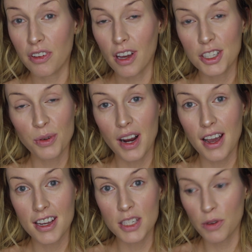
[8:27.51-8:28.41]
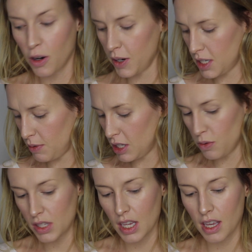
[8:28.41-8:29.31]
moving on to our eyes, we're going to be
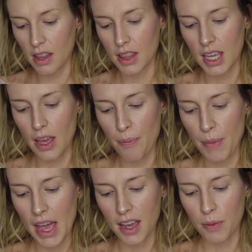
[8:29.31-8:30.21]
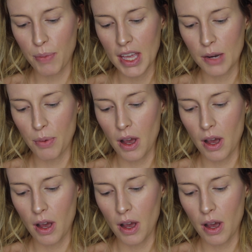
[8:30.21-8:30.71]
using the MAC Paint